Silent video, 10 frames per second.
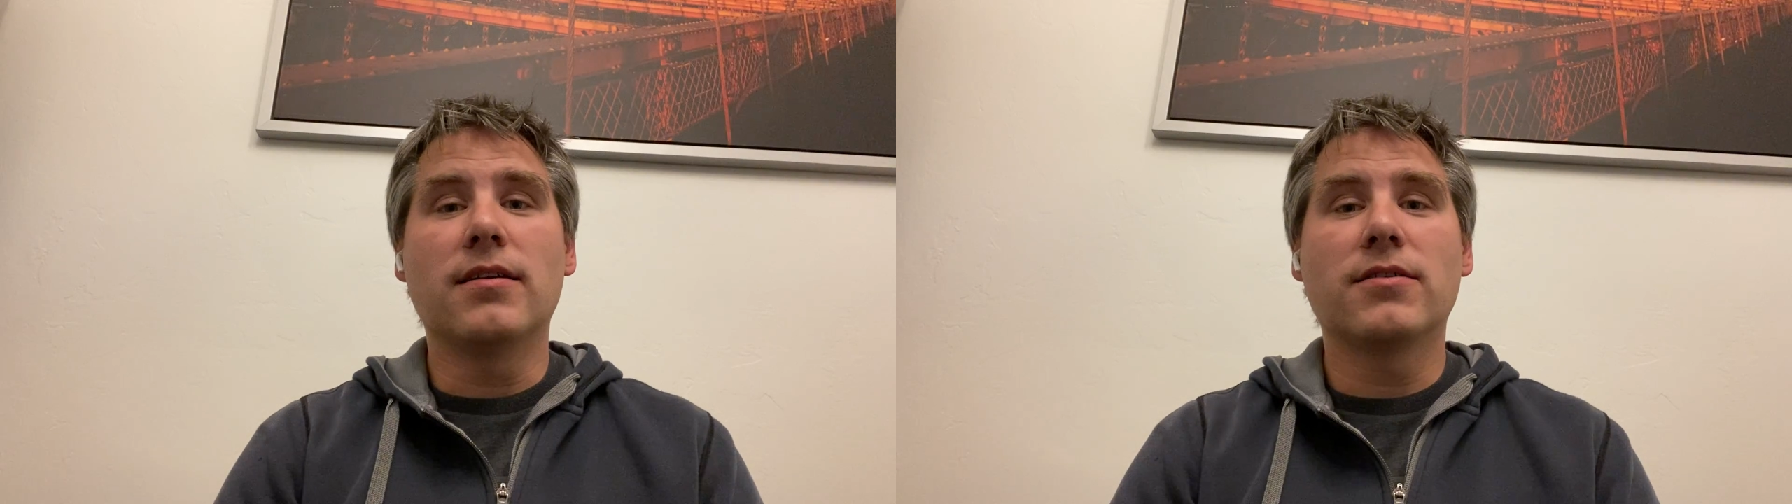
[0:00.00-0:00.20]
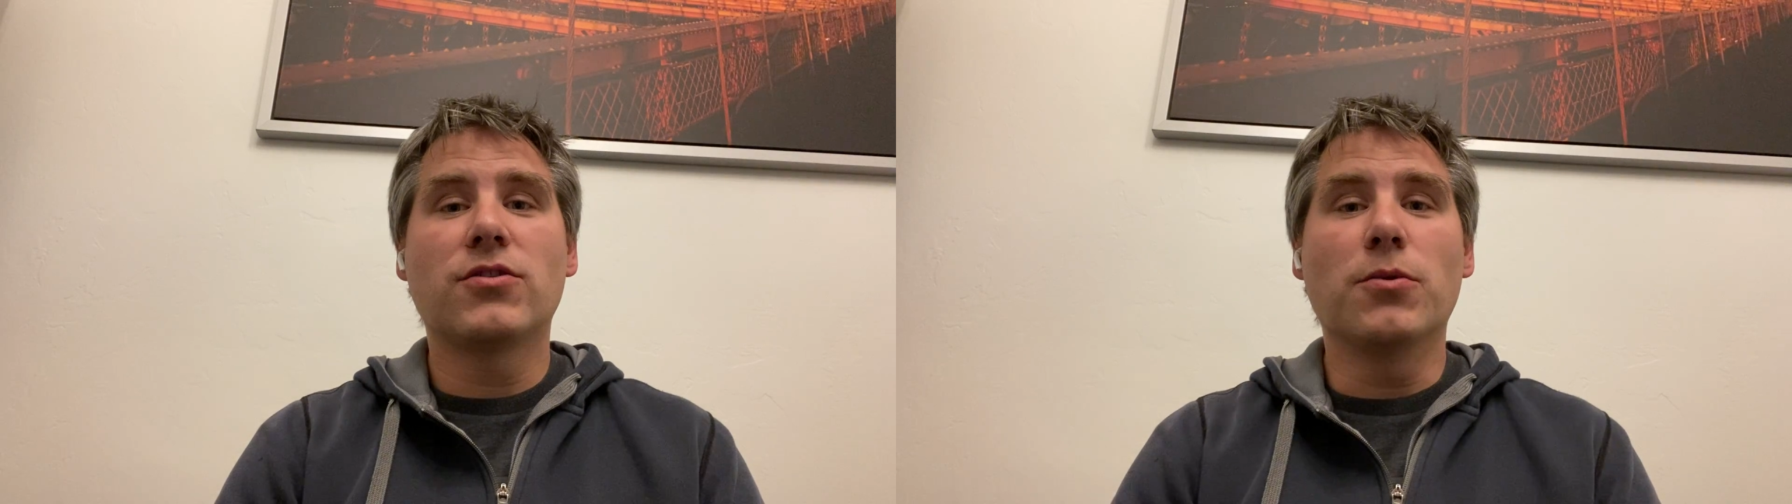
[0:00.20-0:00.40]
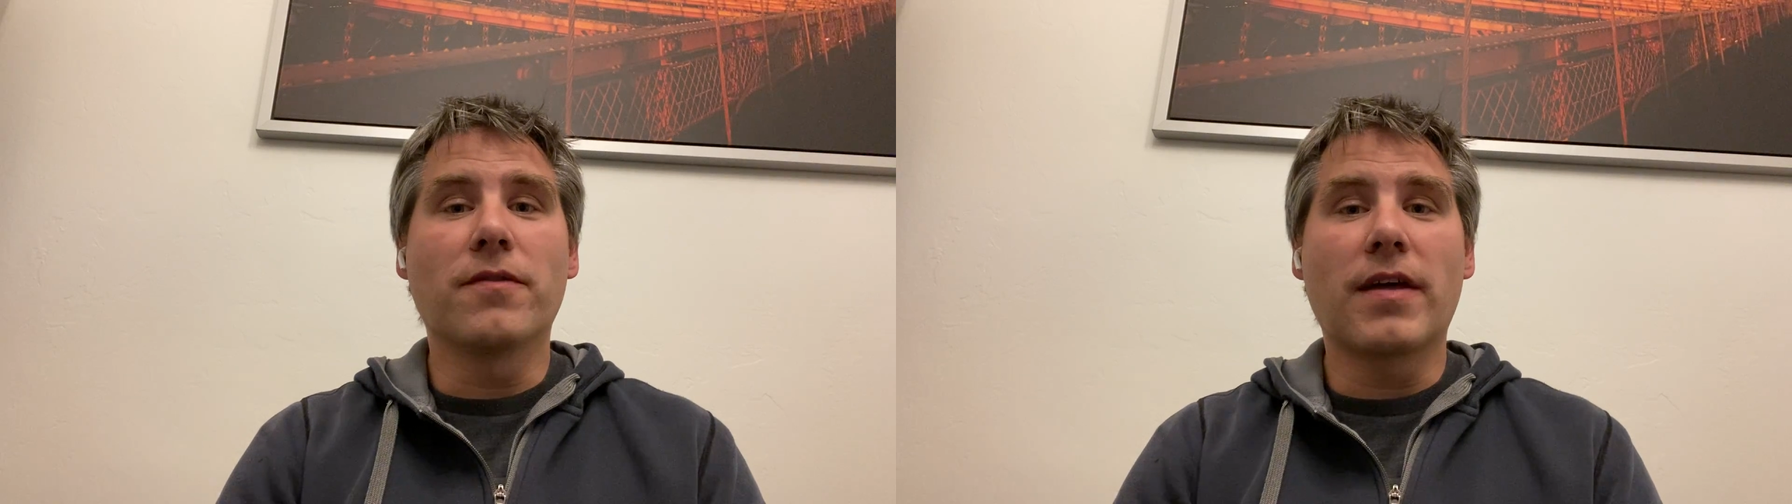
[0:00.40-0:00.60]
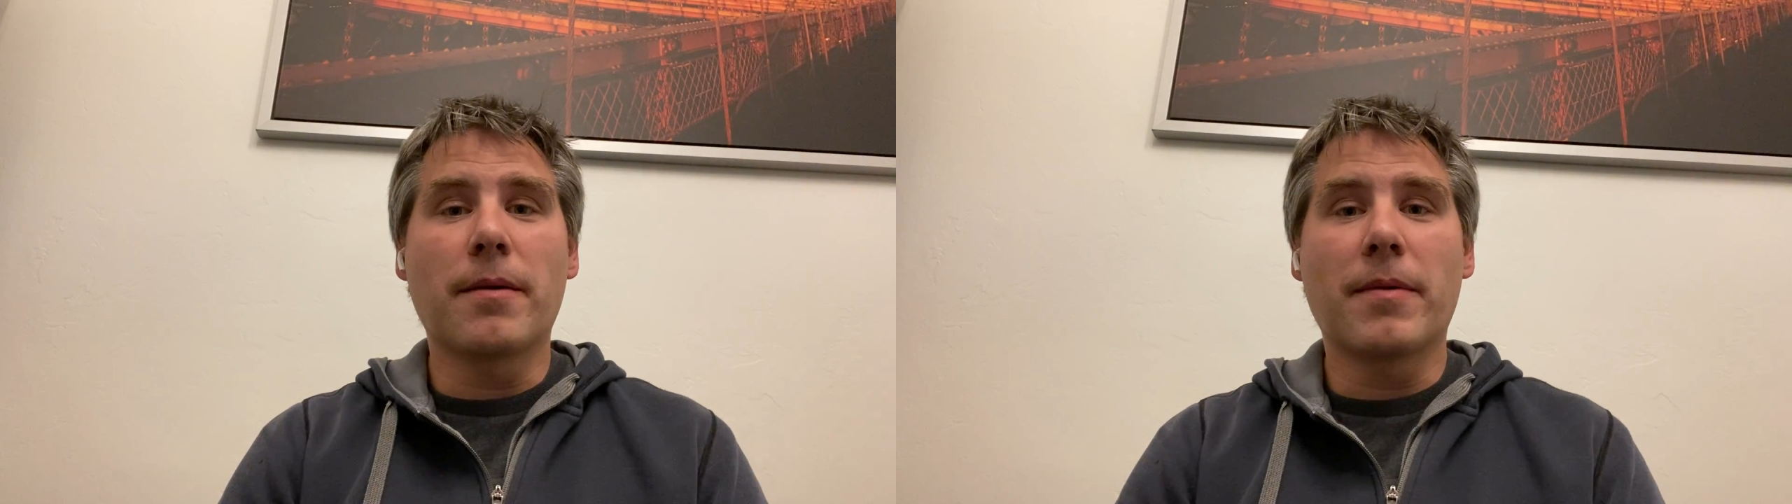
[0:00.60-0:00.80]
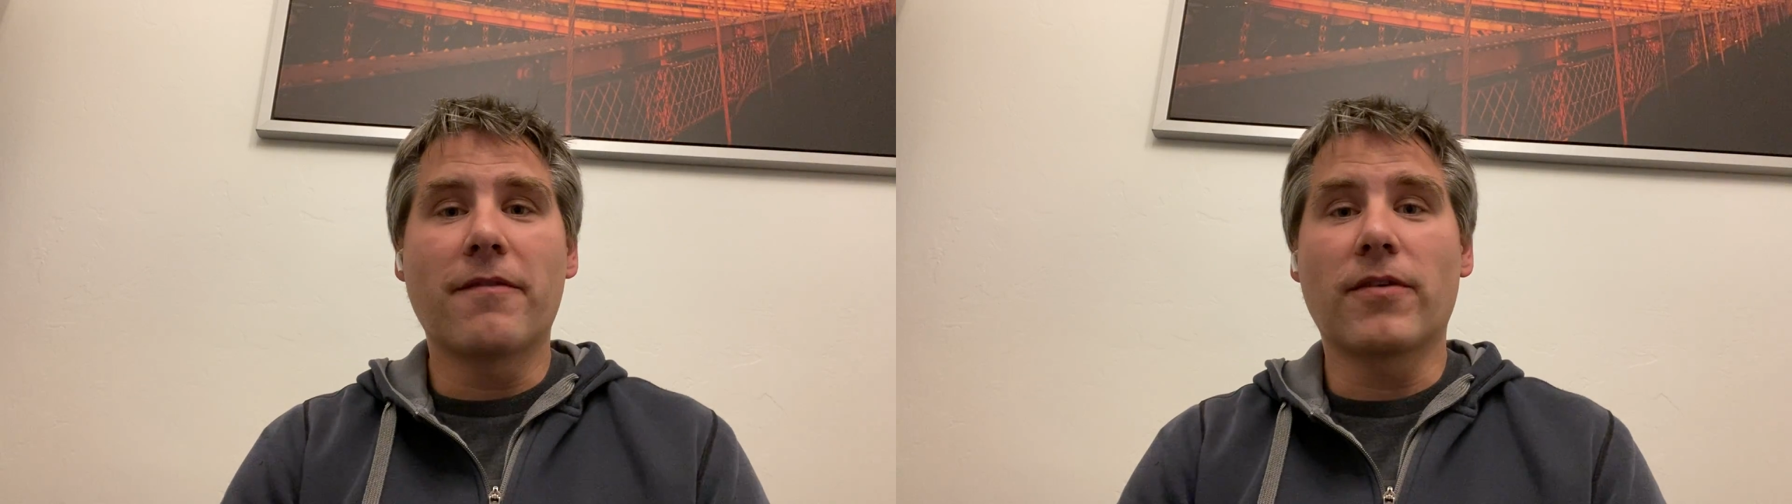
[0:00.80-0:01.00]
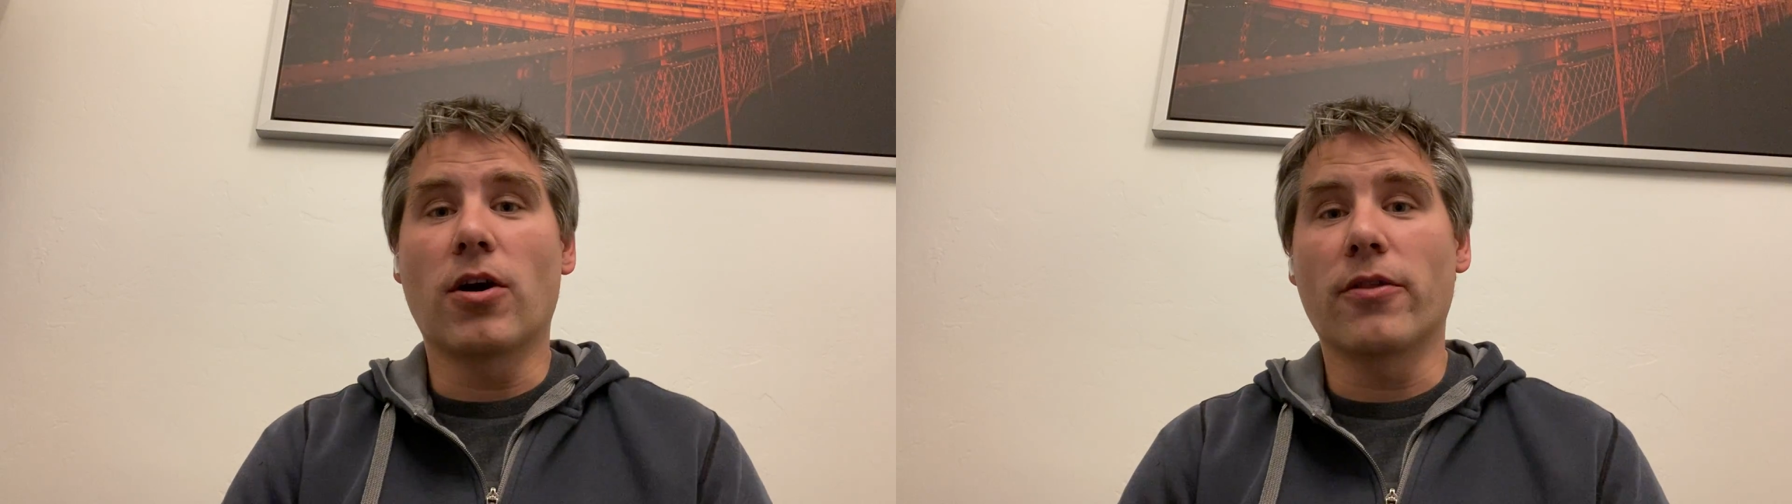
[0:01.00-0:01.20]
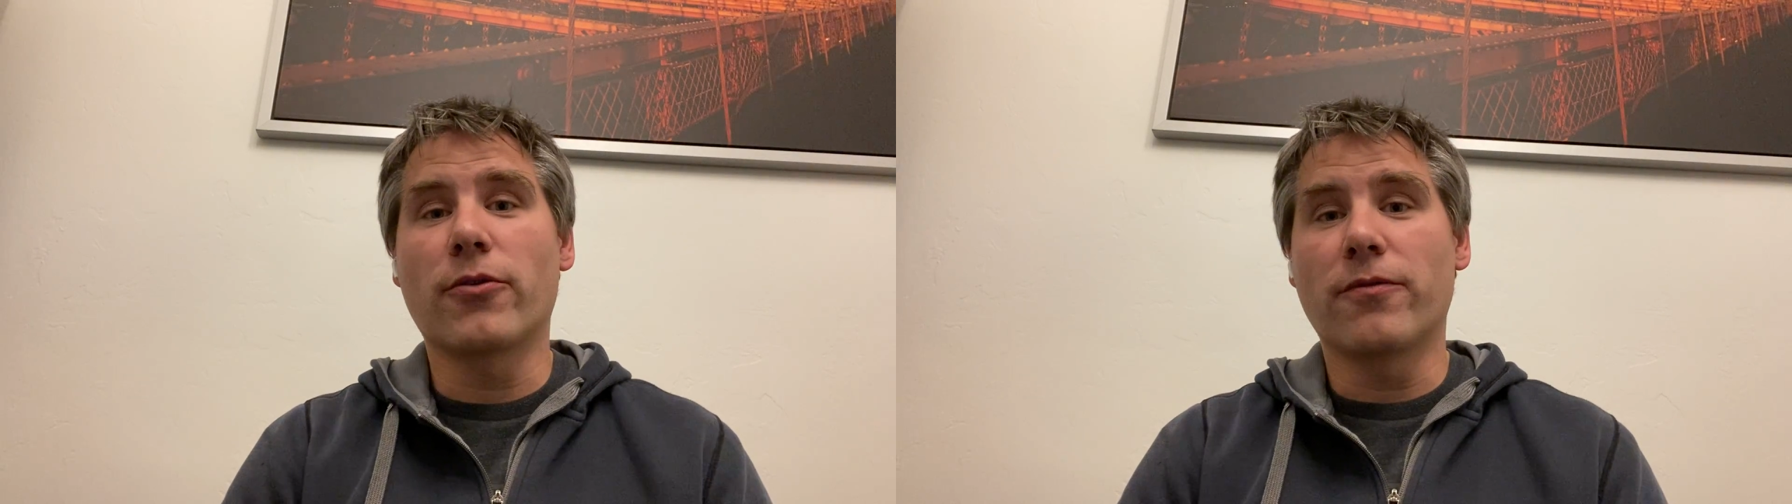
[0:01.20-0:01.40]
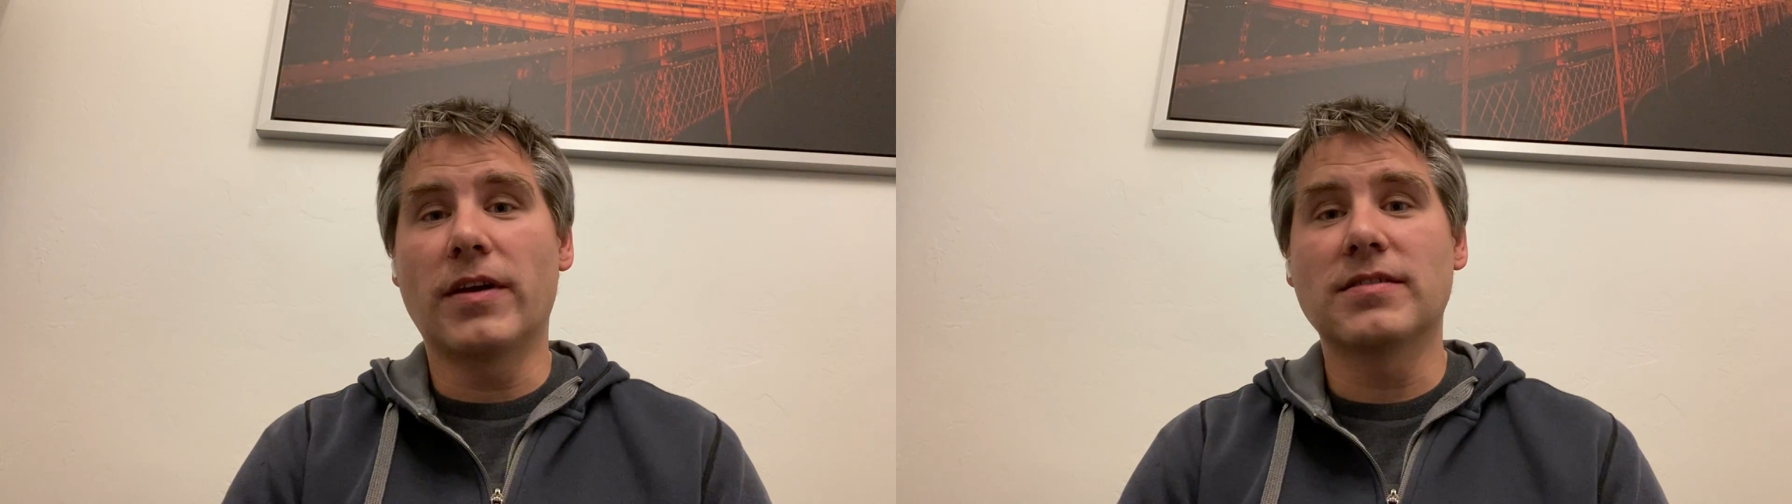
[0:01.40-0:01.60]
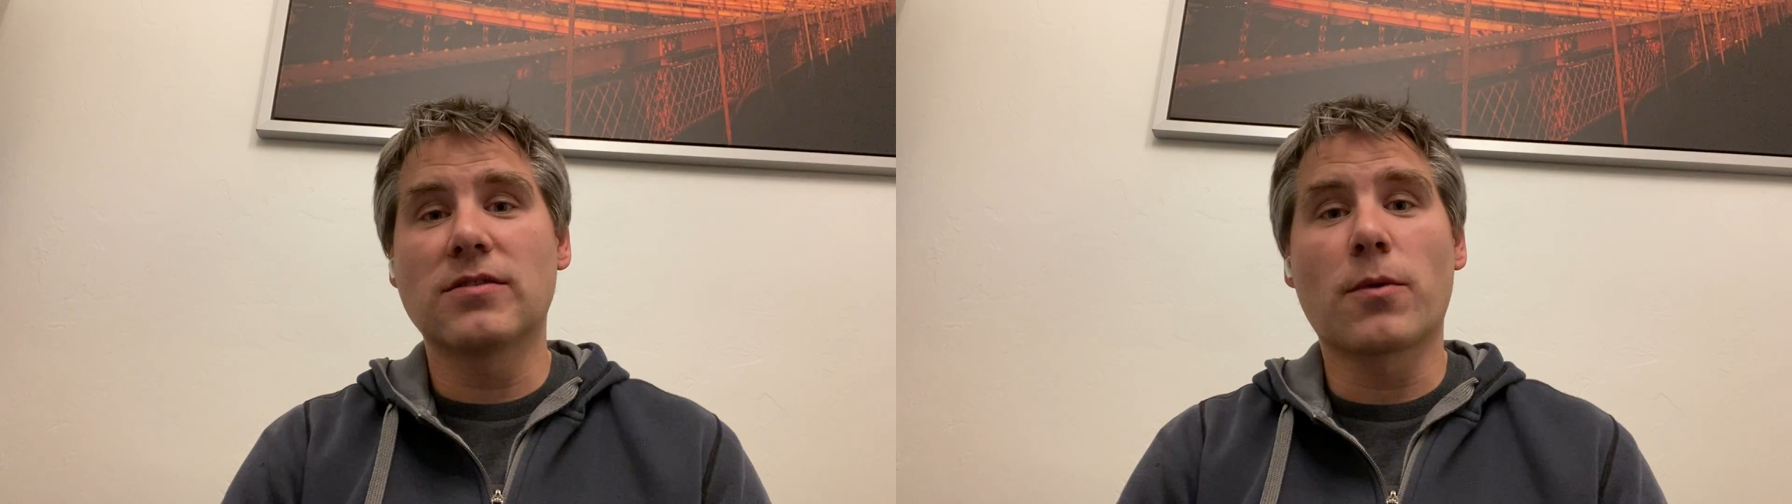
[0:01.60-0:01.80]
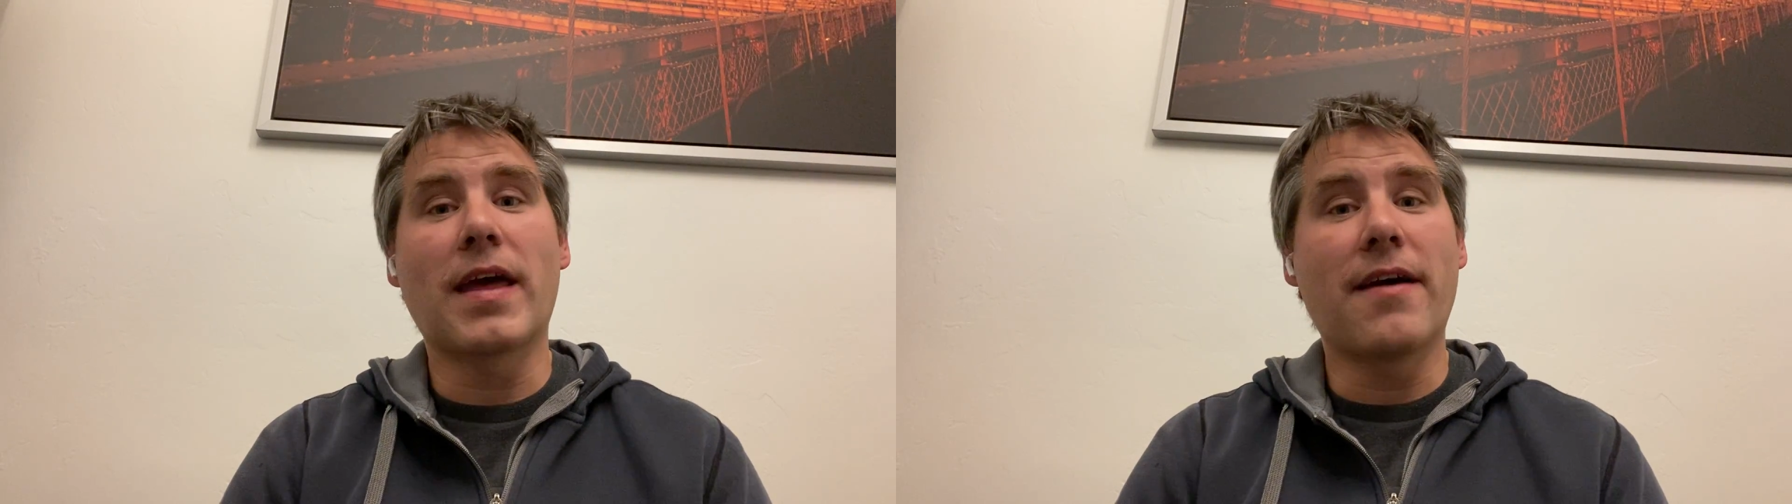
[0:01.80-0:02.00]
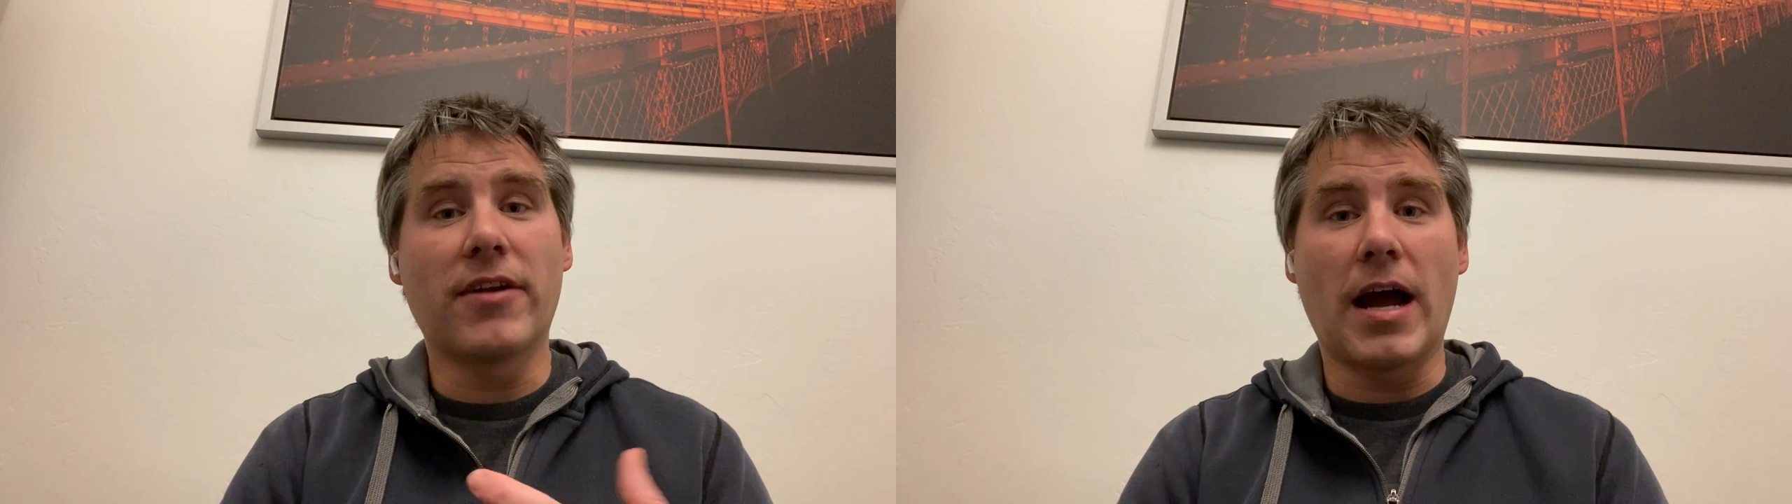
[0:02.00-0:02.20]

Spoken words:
Two of them have gone through phases where they have an